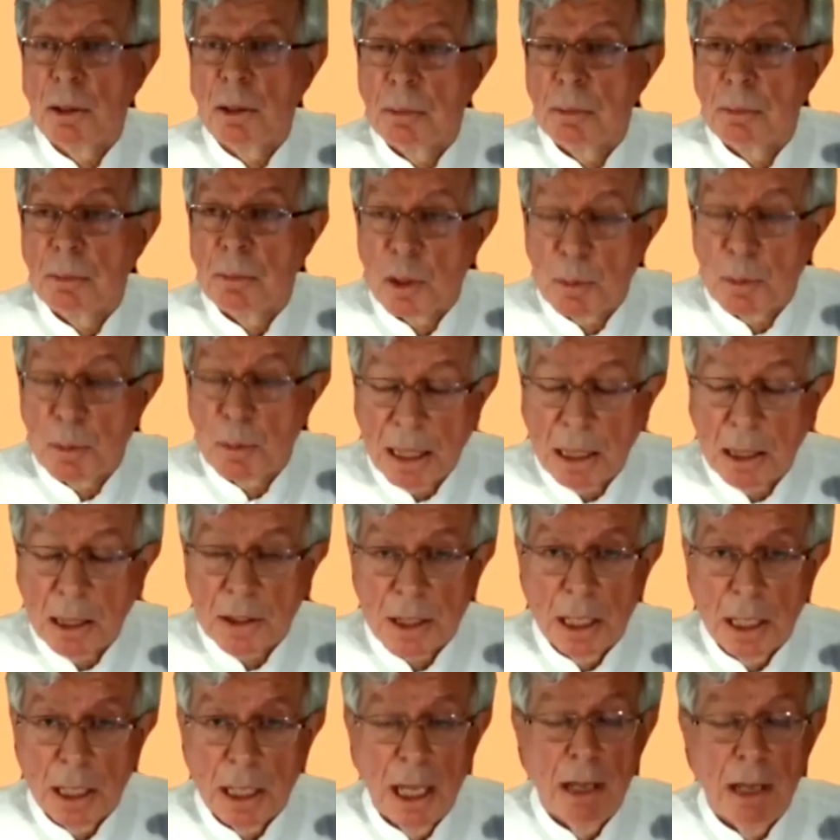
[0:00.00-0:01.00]
speakers
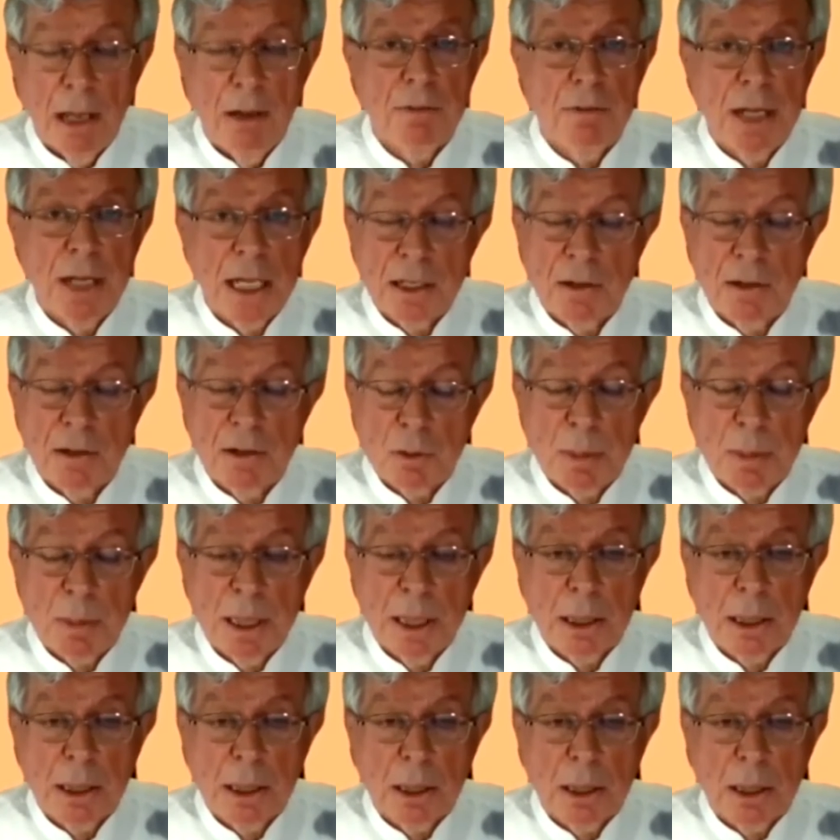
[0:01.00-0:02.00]
they have, native
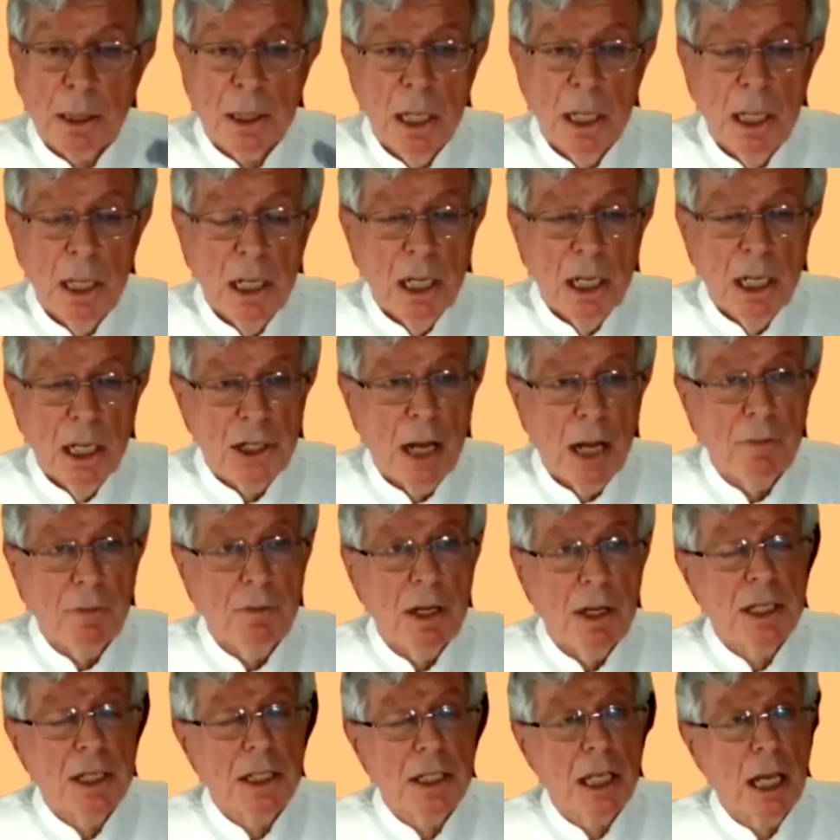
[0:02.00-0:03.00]
speakers,
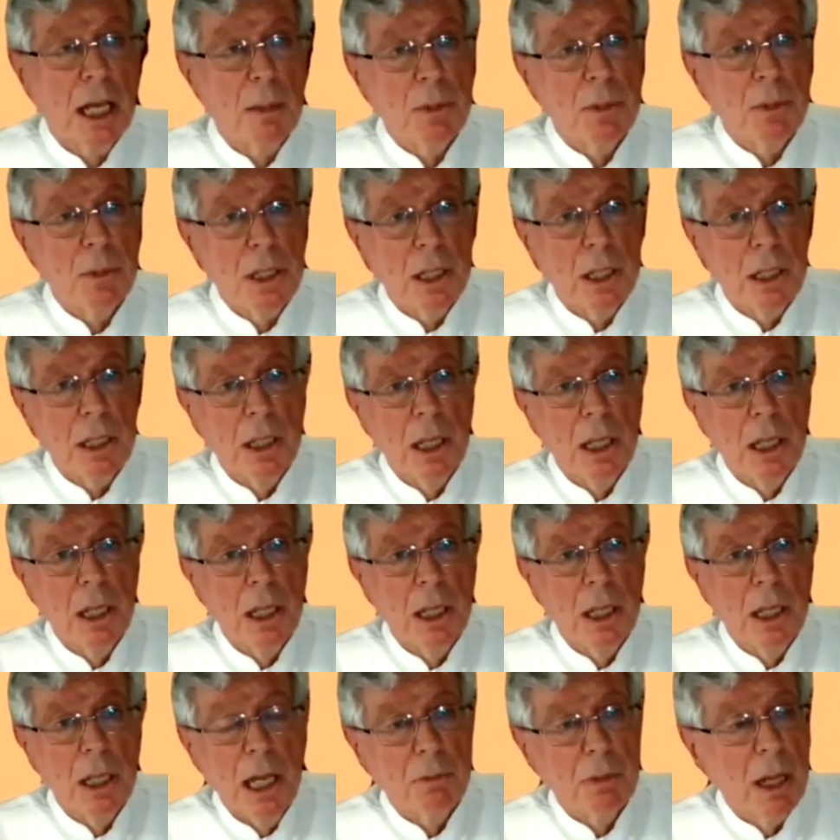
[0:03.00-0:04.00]
Javanese comes in
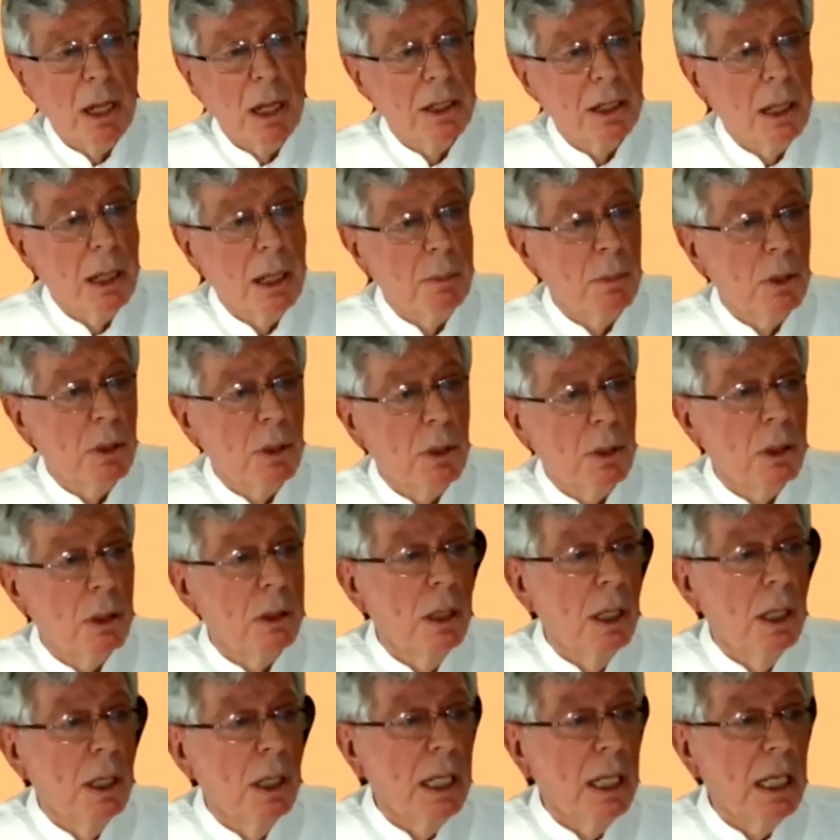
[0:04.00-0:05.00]
at around
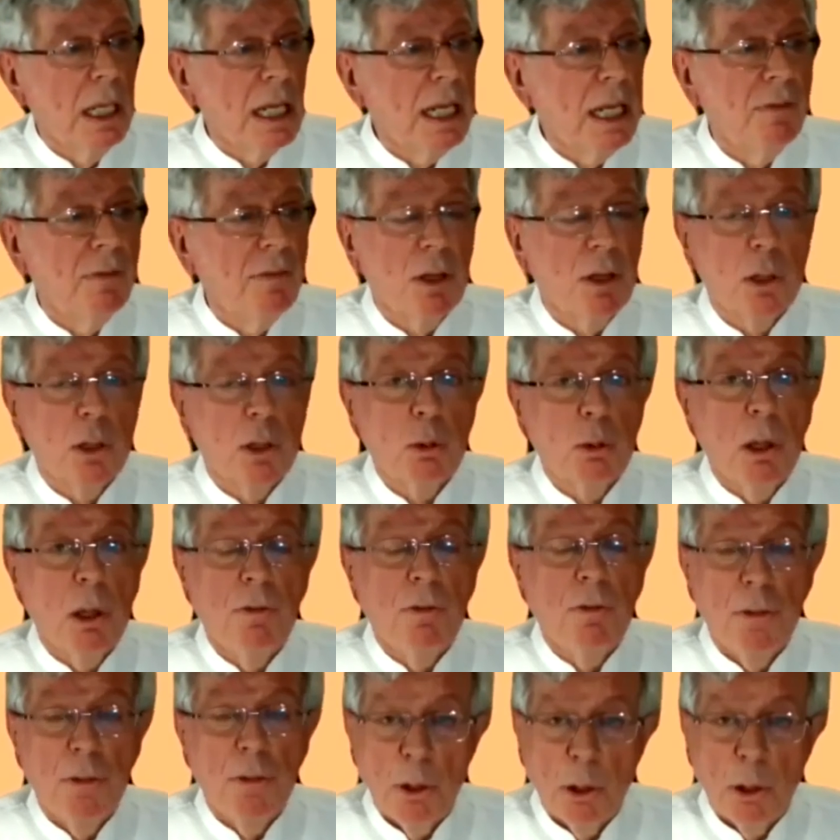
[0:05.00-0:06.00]
number 11,
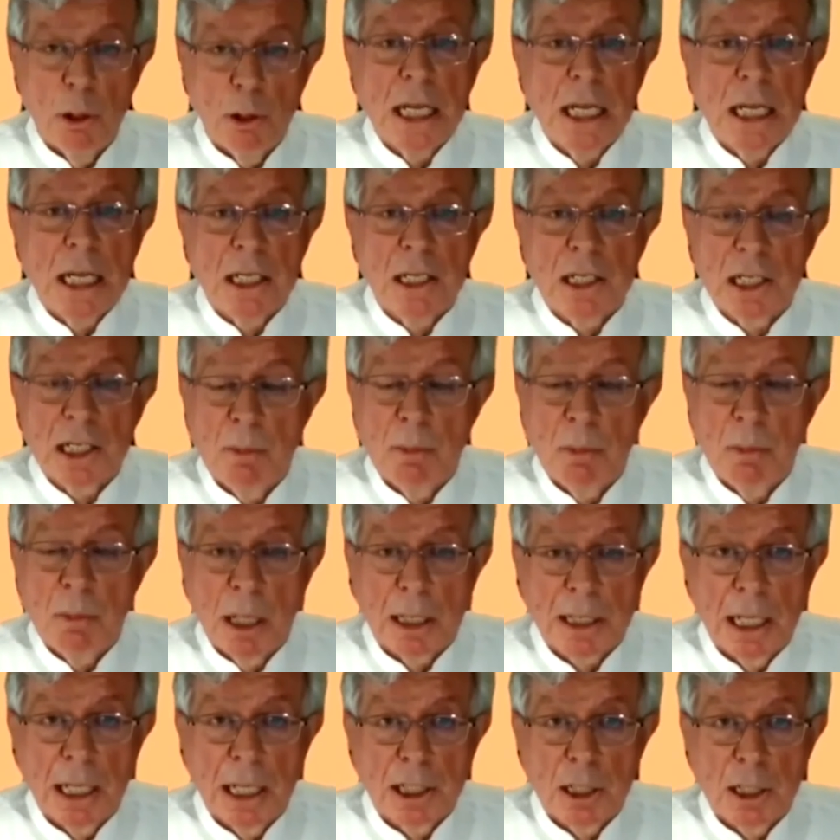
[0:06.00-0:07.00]
12, 13, somewhere
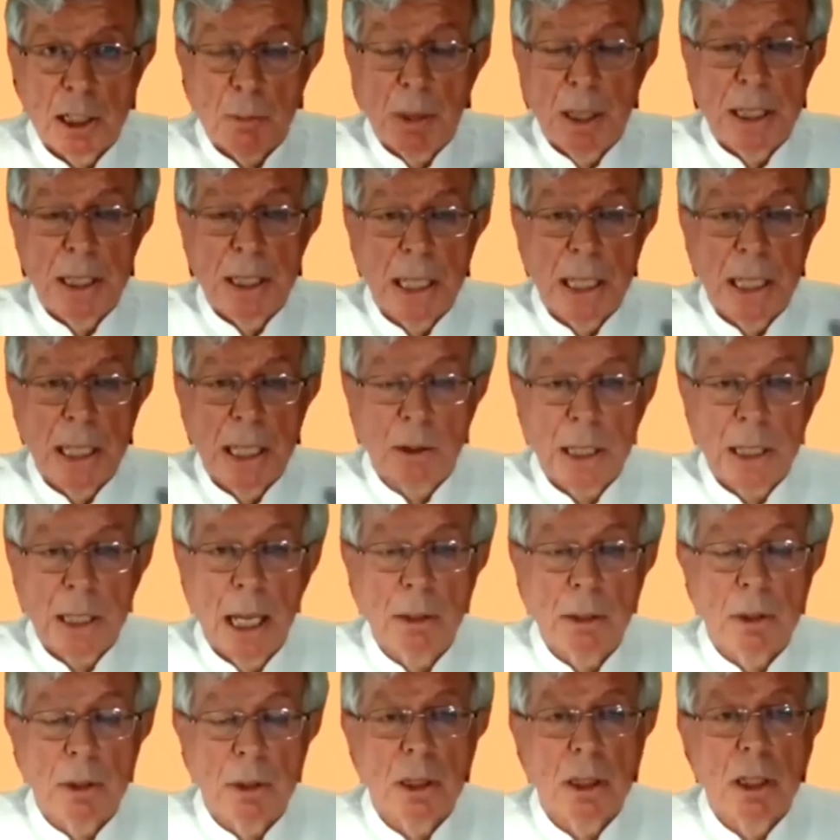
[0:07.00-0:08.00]
like that, depending how you
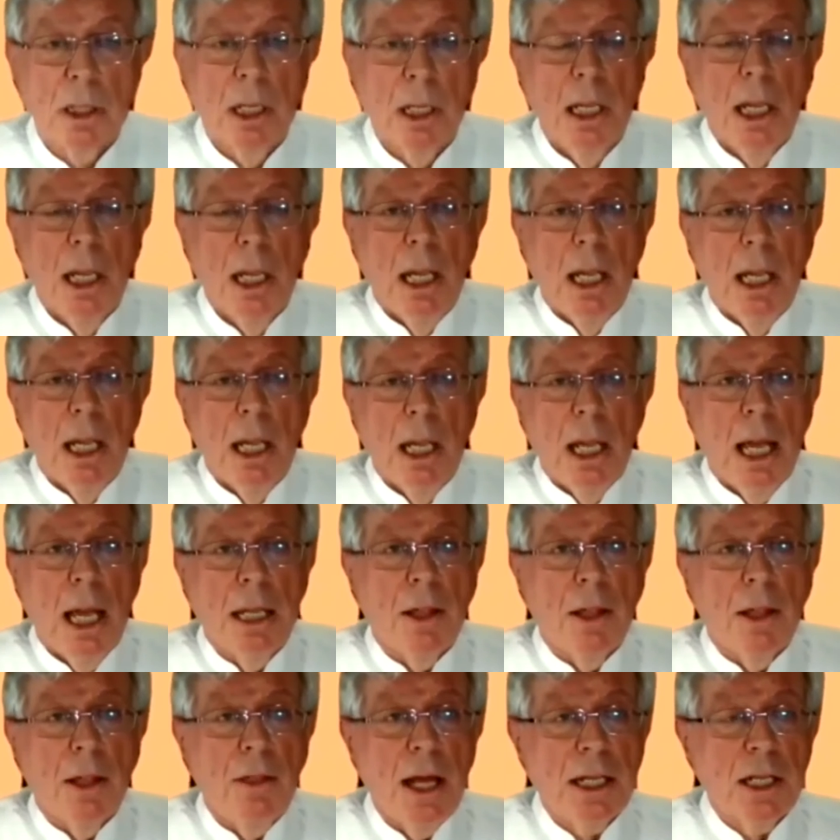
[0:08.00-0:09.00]
count it.
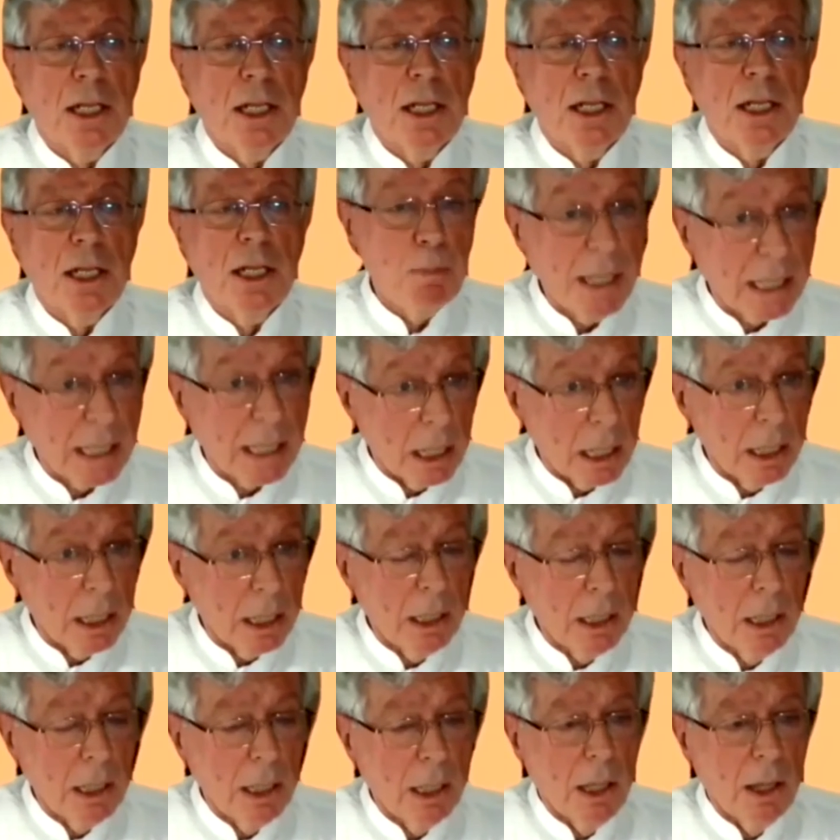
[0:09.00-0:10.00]
And that is bigger
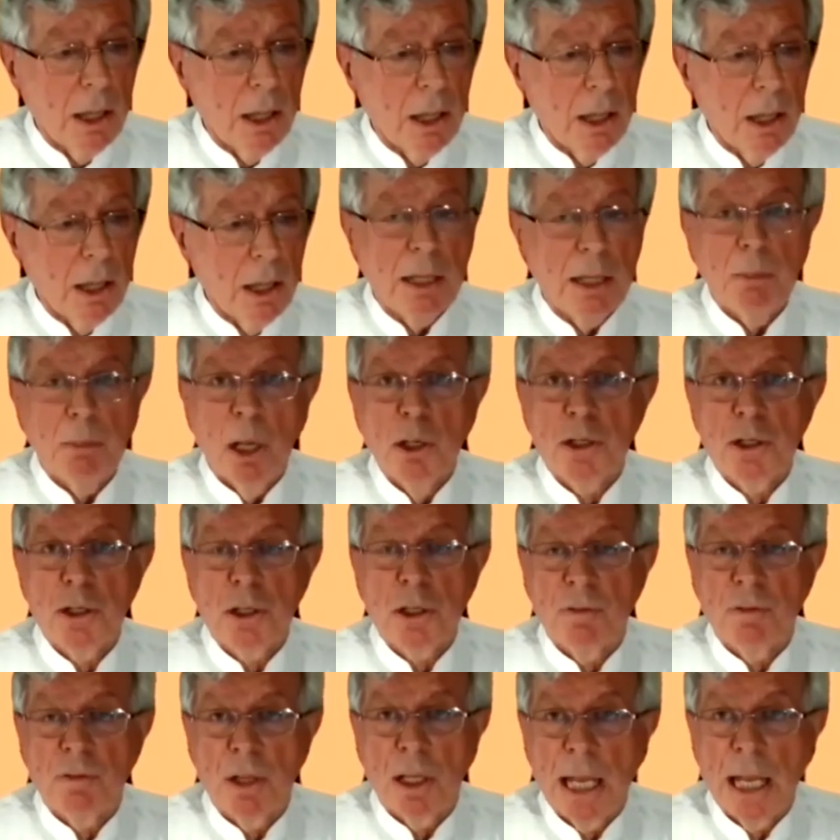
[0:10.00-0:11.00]
than most
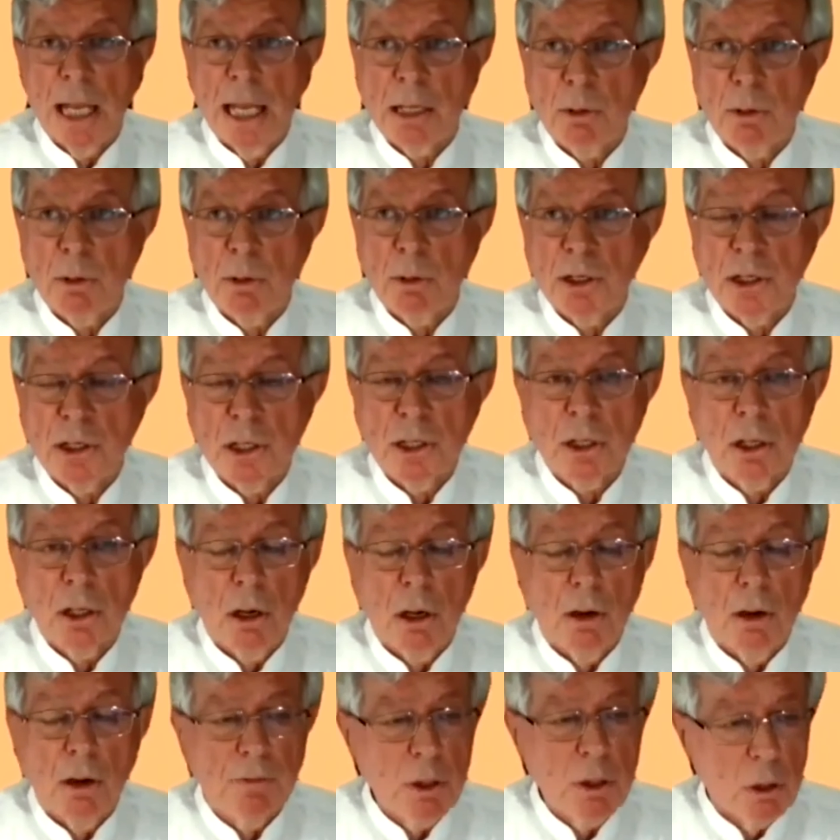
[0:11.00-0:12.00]
of the languages
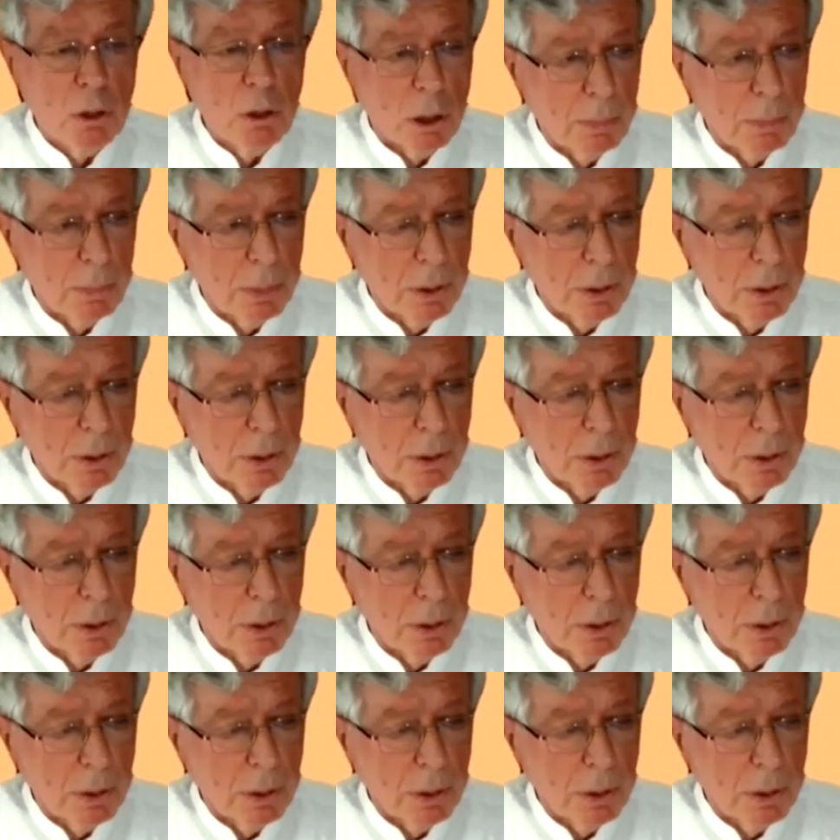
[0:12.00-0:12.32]
of Europe.